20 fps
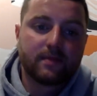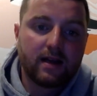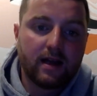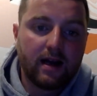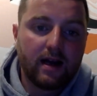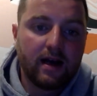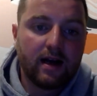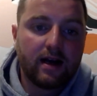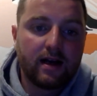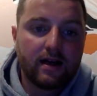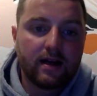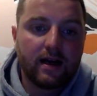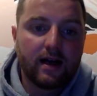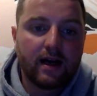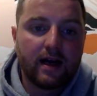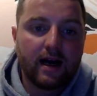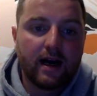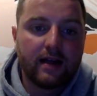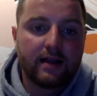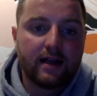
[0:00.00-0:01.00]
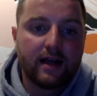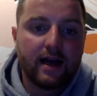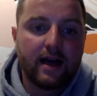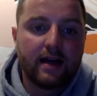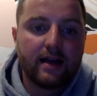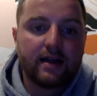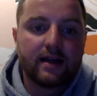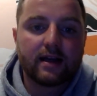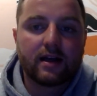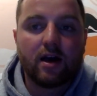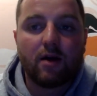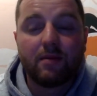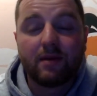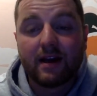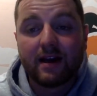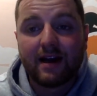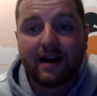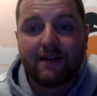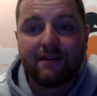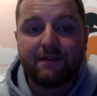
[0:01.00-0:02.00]
Uh, and then coming
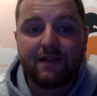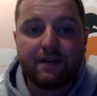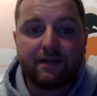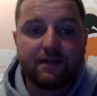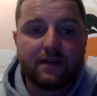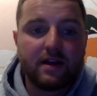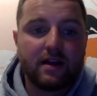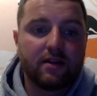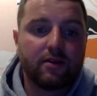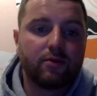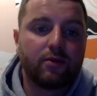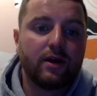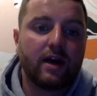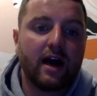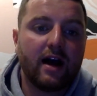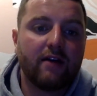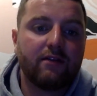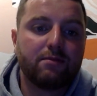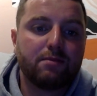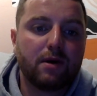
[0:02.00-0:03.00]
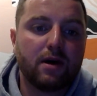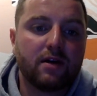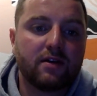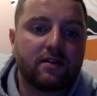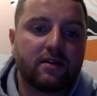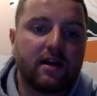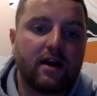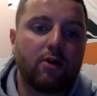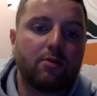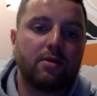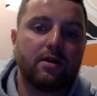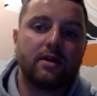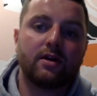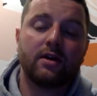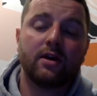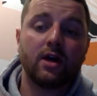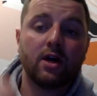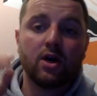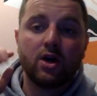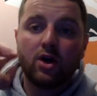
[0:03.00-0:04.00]
in at 15th, we have Burton
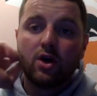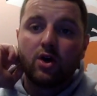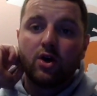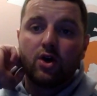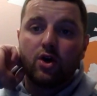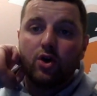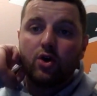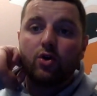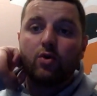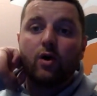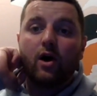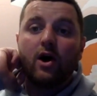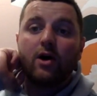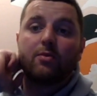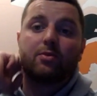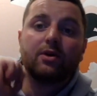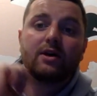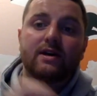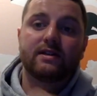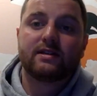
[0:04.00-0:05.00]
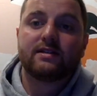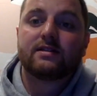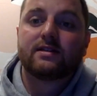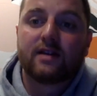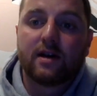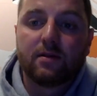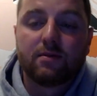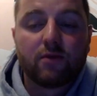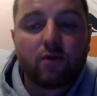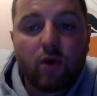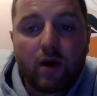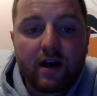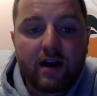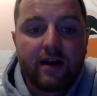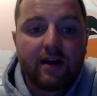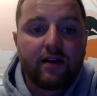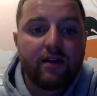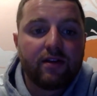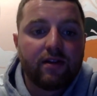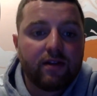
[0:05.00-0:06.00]
Albion, who I predicted to come
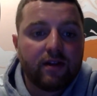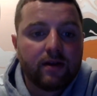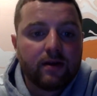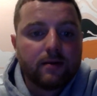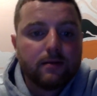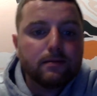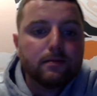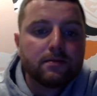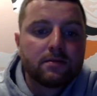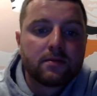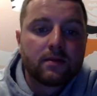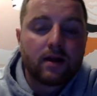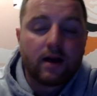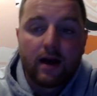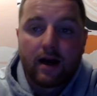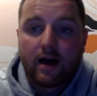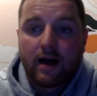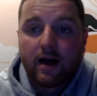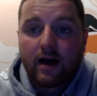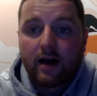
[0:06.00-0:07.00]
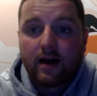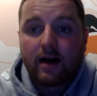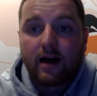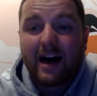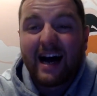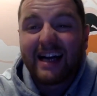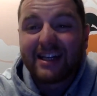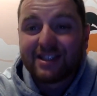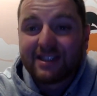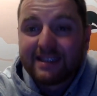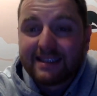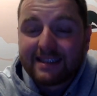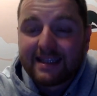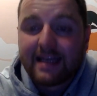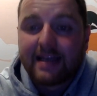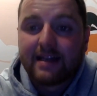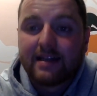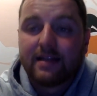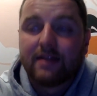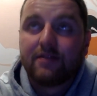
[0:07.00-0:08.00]
20th. Uh, I actually
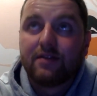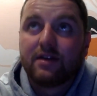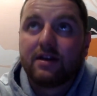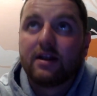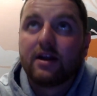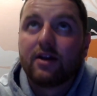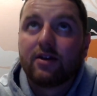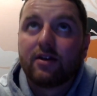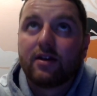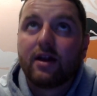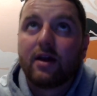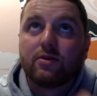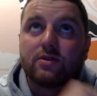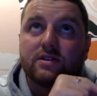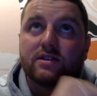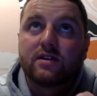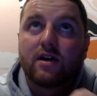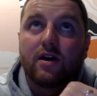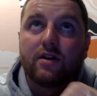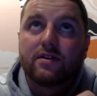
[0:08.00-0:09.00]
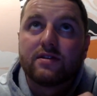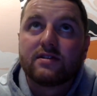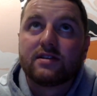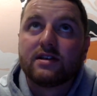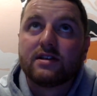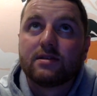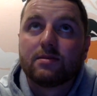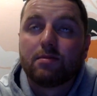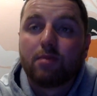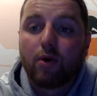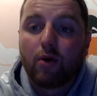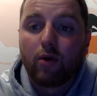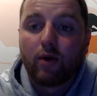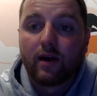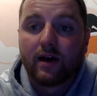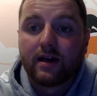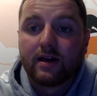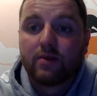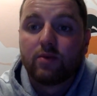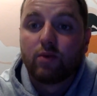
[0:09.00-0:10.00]
said in the video that they would start the season
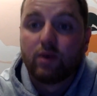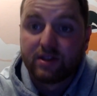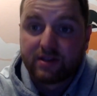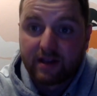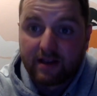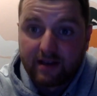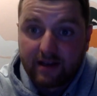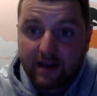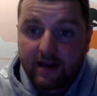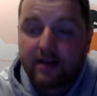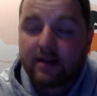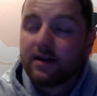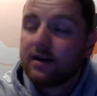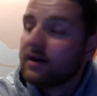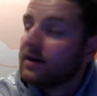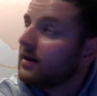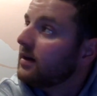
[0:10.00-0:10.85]
poorly, which they did.